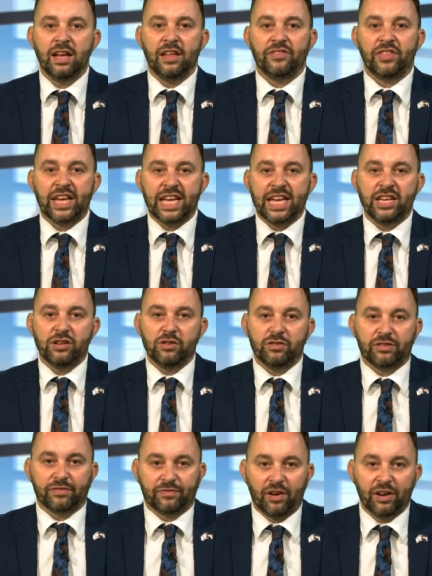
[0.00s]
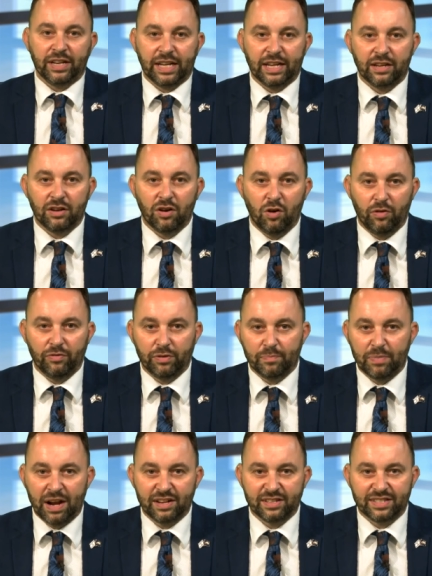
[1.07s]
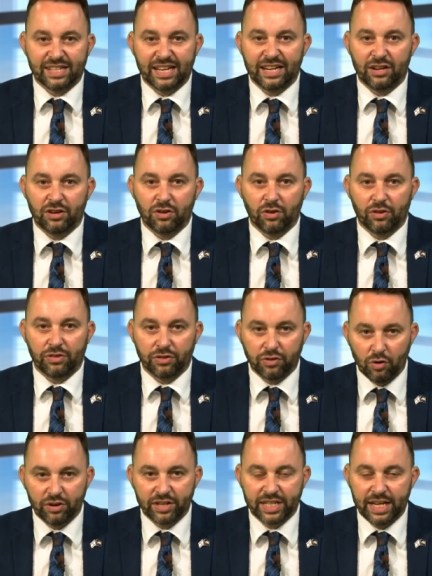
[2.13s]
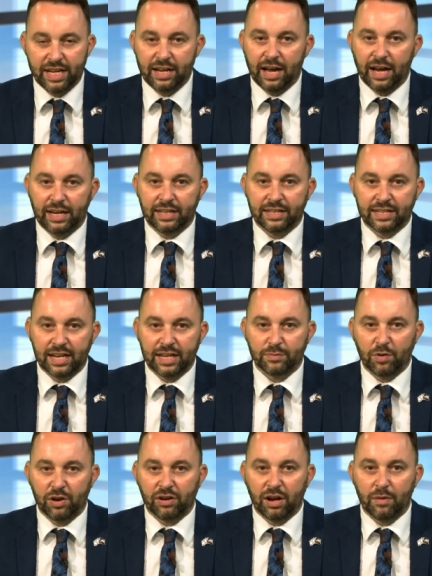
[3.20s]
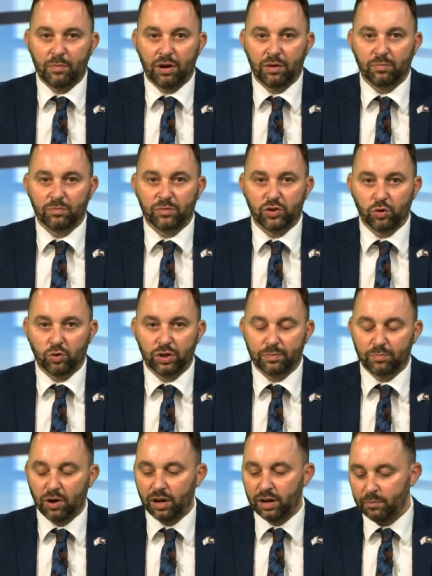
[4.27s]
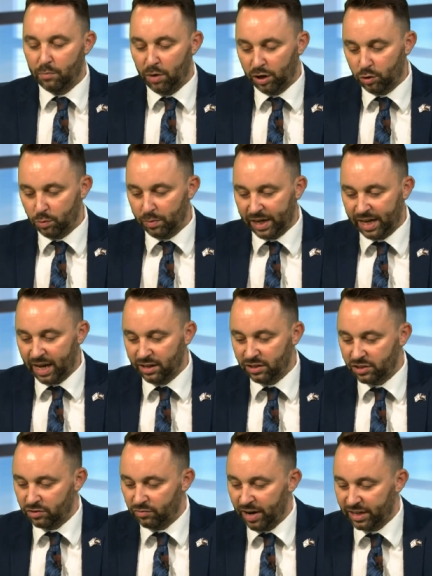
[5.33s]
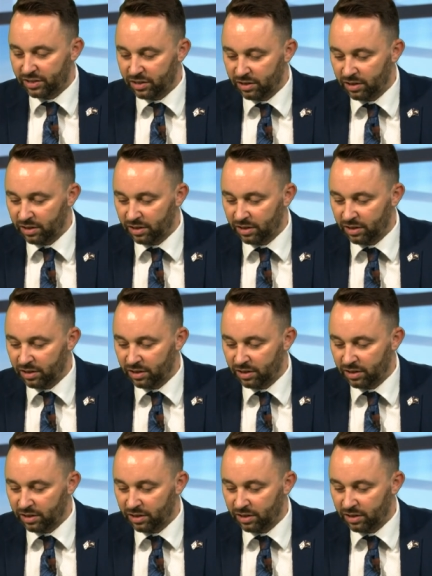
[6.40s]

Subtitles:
the EU's funding of the Palestinian Authority. And in today's programme I'm joined by Michael McCann, Director